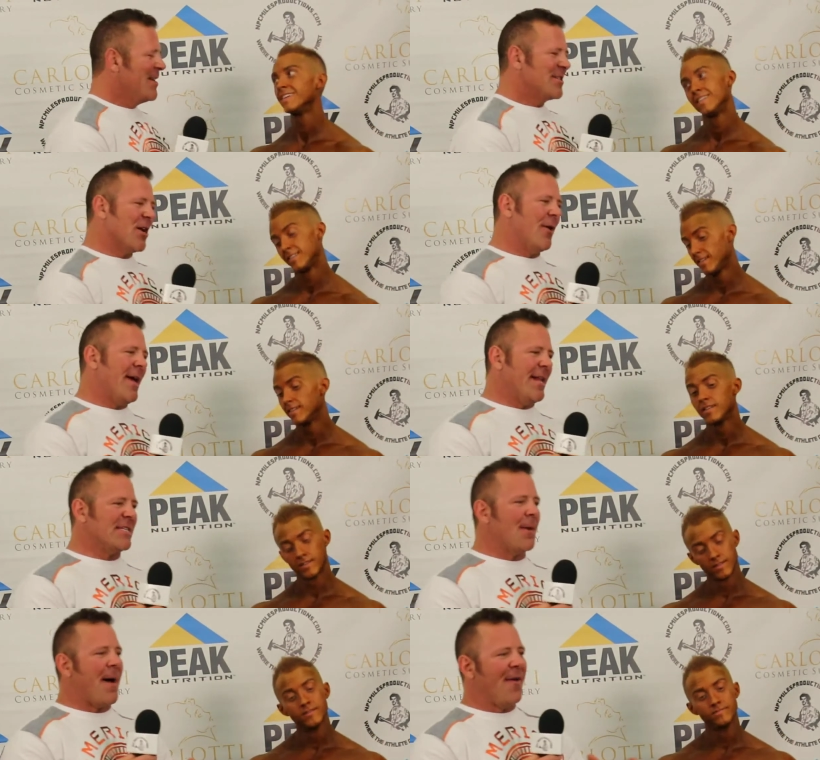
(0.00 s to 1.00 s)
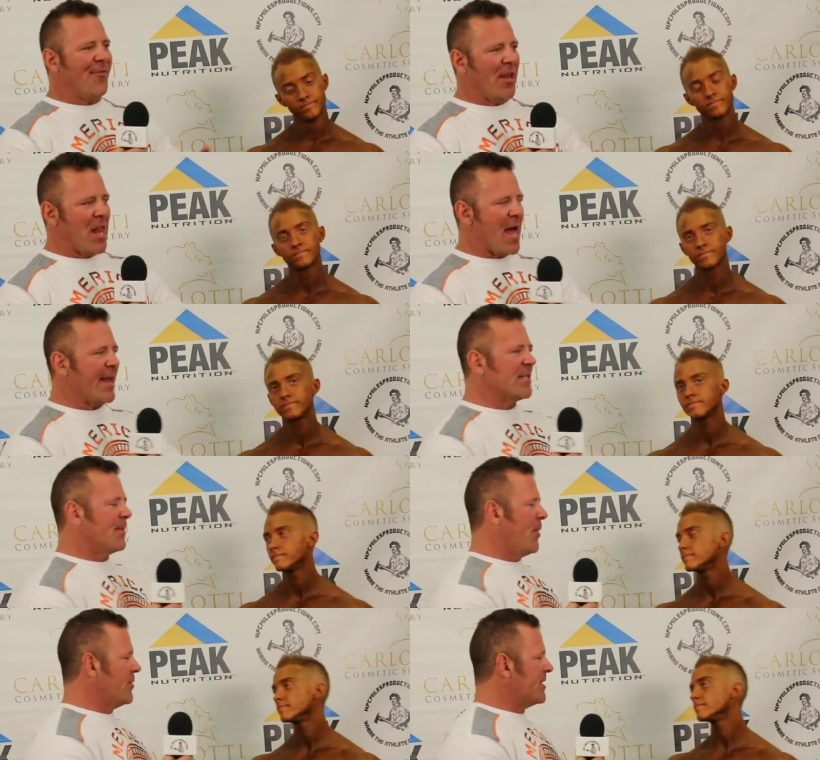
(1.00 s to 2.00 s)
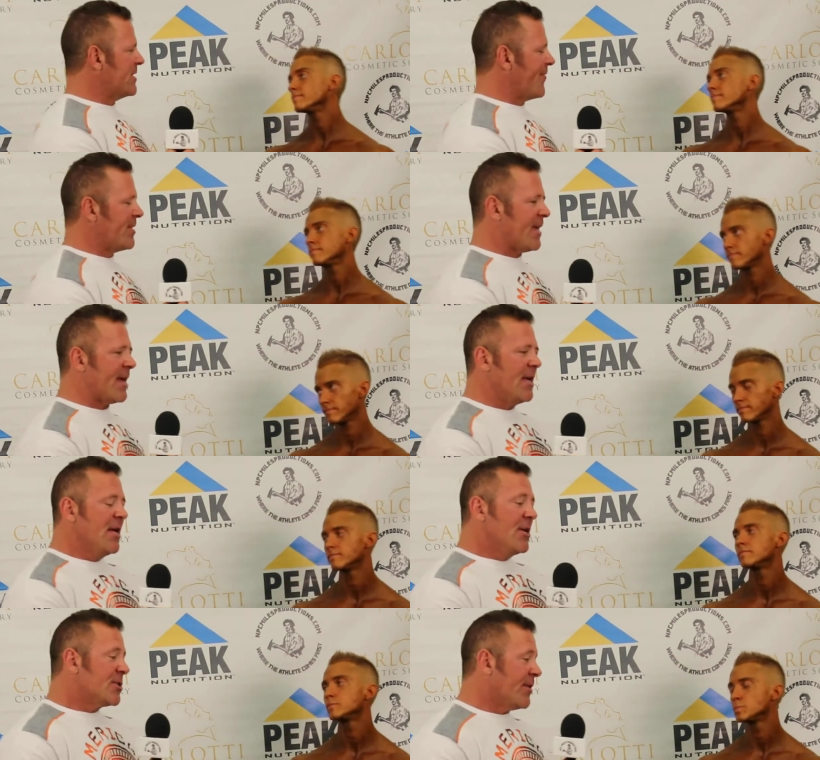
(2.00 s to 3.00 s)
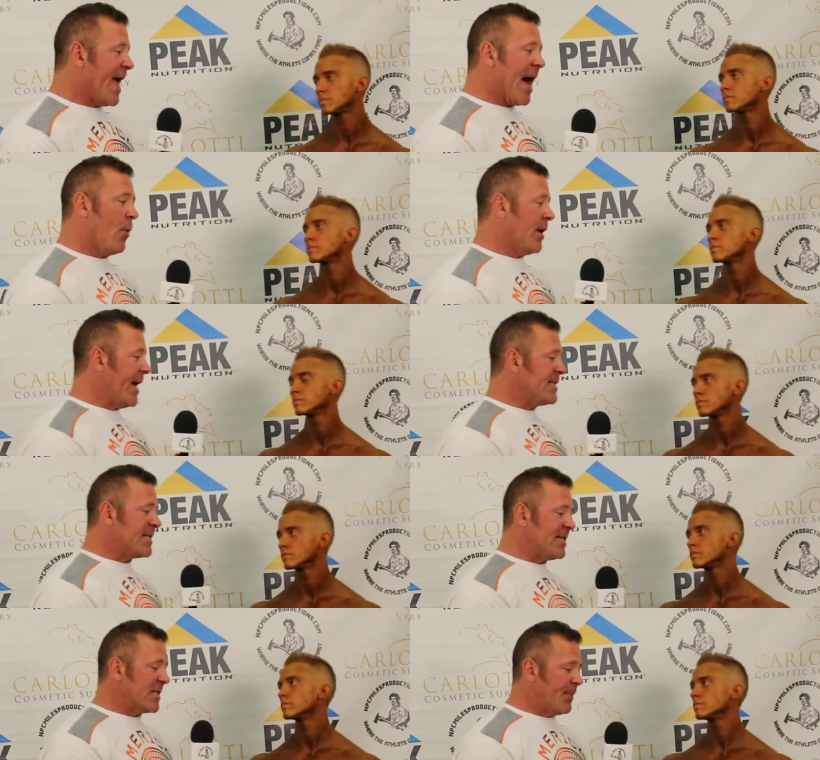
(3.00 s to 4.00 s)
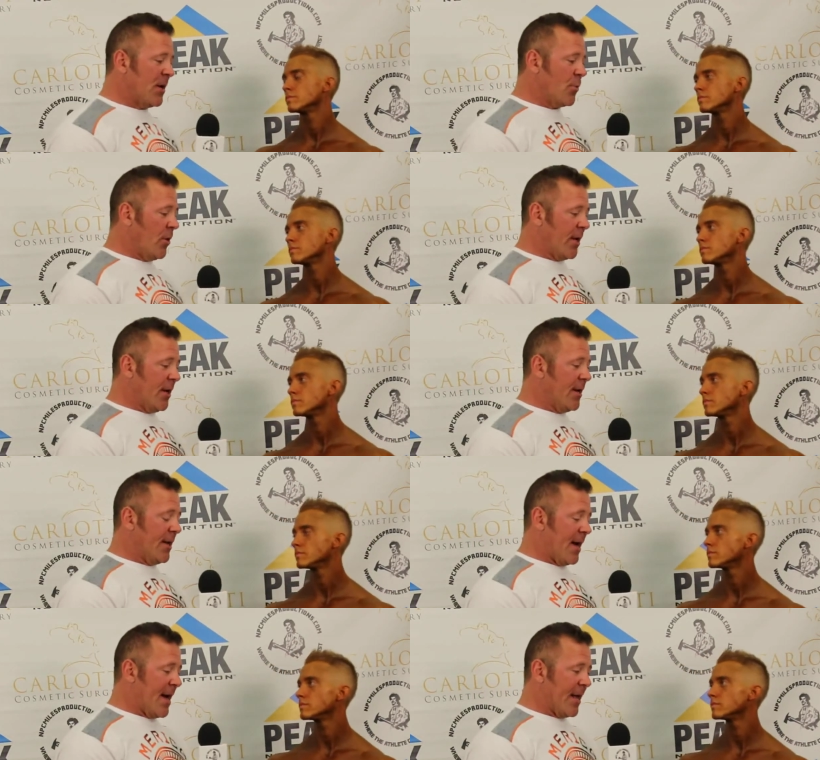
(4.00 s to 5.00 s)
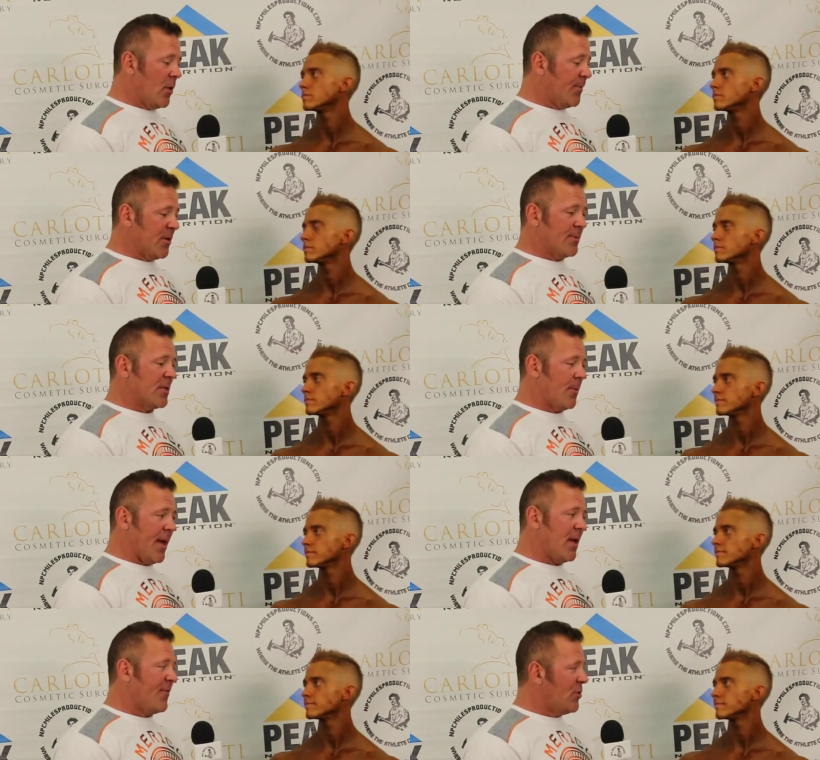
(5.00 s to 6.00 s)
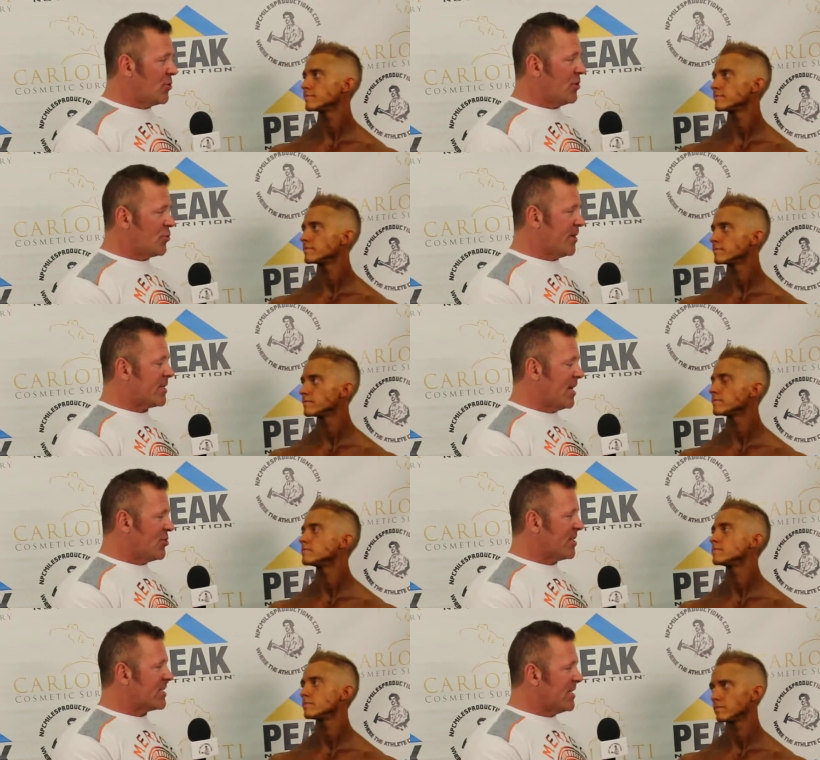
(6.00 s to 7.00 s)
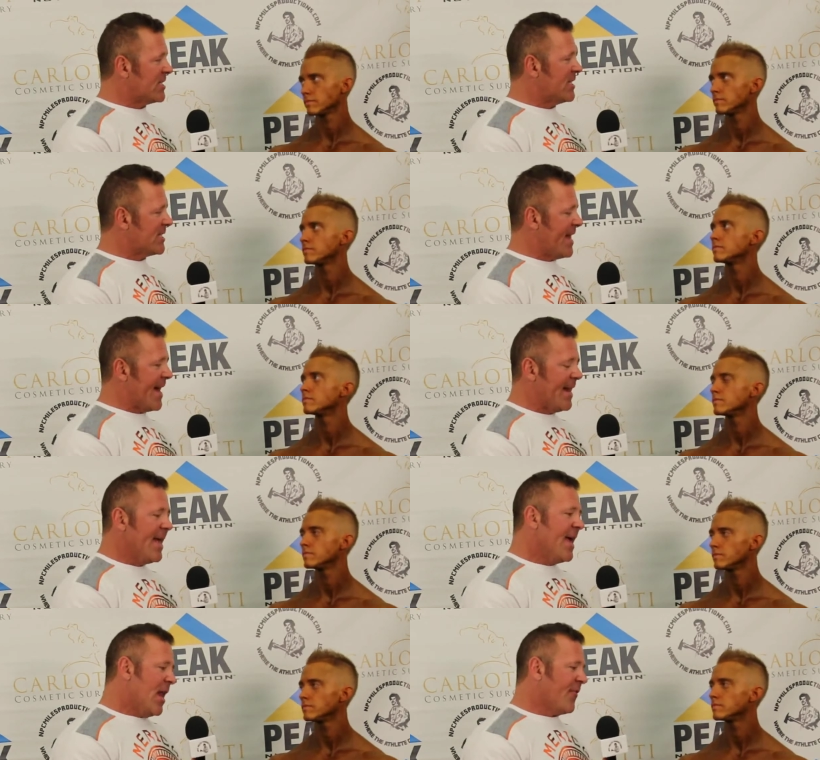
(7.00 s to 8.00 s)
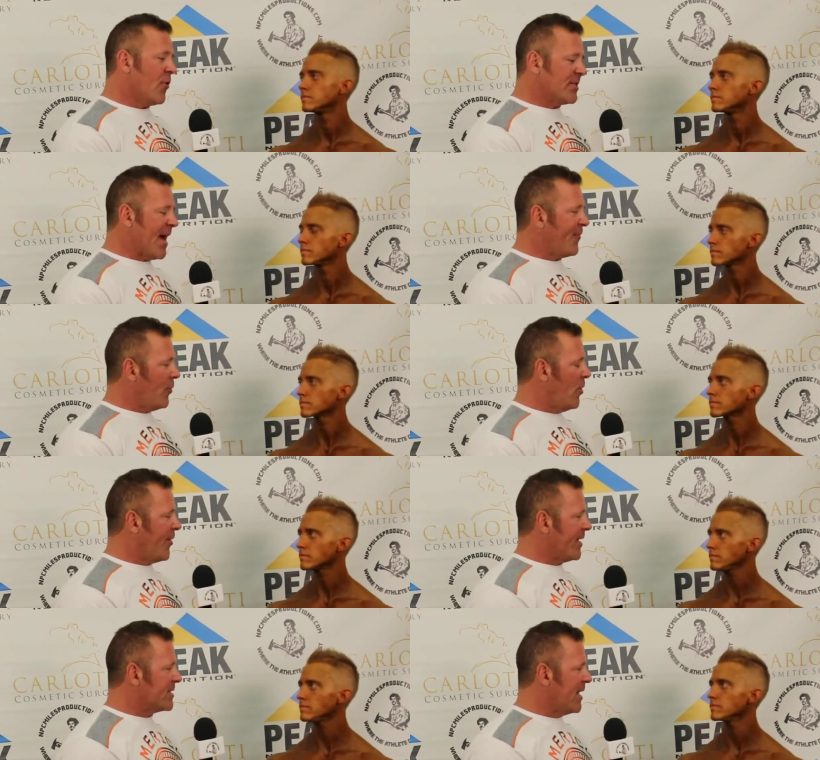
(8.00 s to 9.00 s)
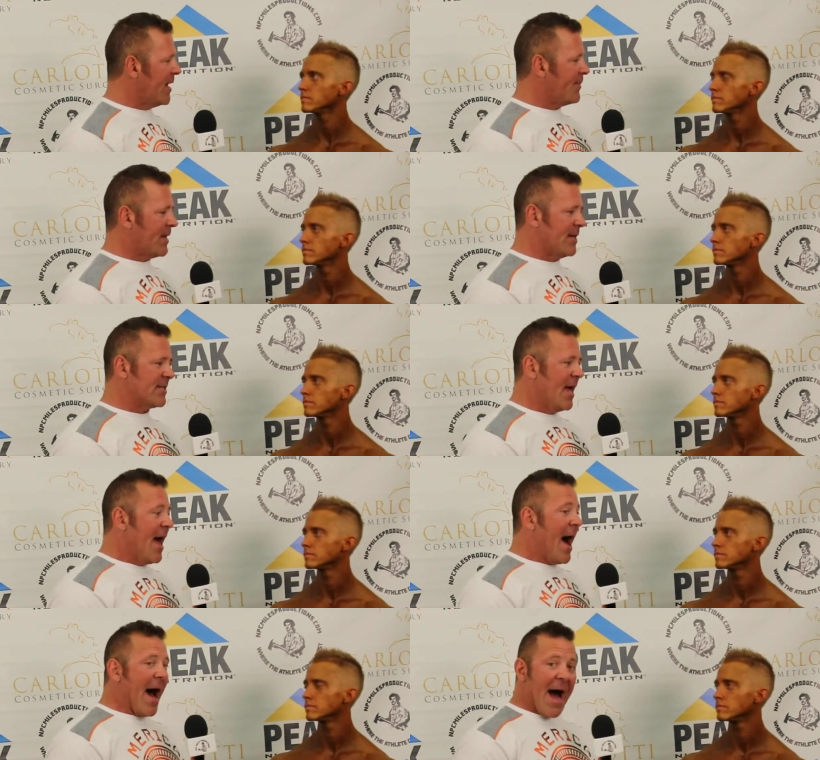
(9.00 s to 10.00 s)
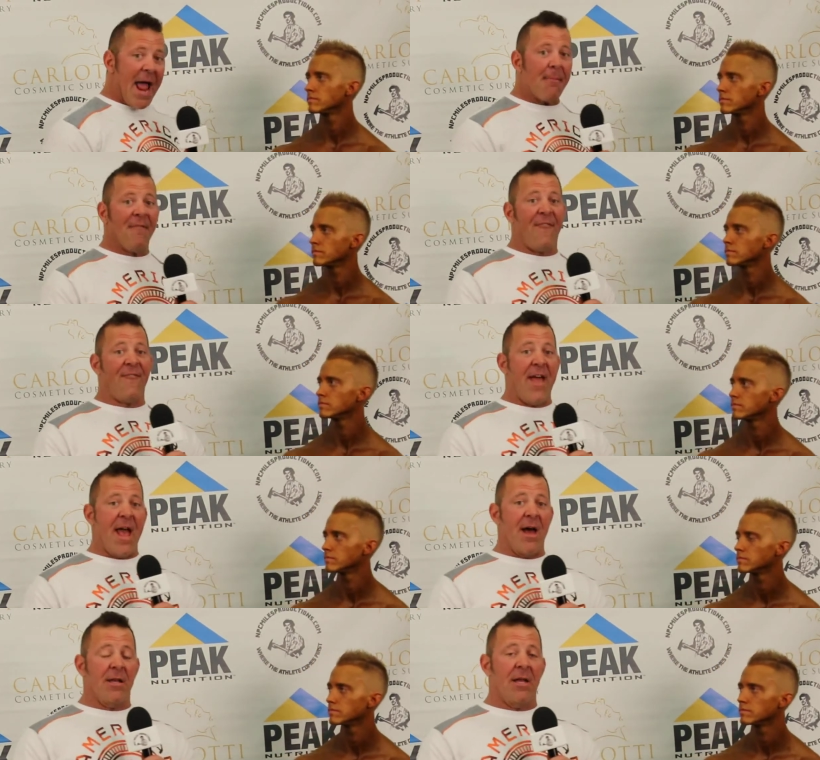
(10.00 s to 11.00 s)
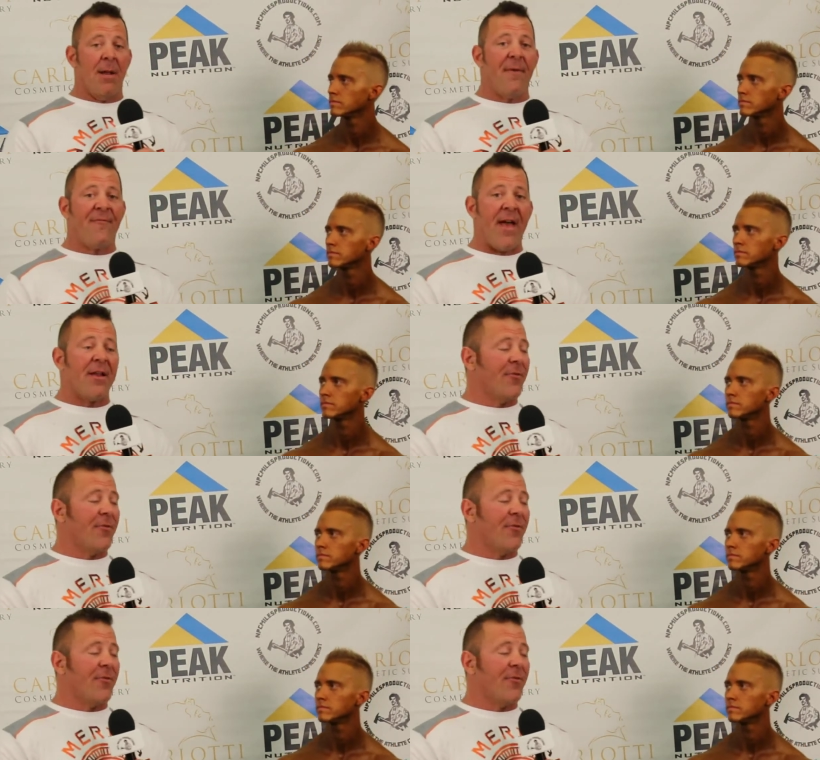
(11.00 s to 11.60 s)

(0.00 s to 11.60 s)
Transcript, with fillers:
Speaker 1: So it is about the lines and posings, everything. So yeah, when I see somebody really good, I go up to them and tell them, hey, if you adjust, adjust this, this, and that. And of course, after the whole thing is done, because I am a fan, and I'm a fan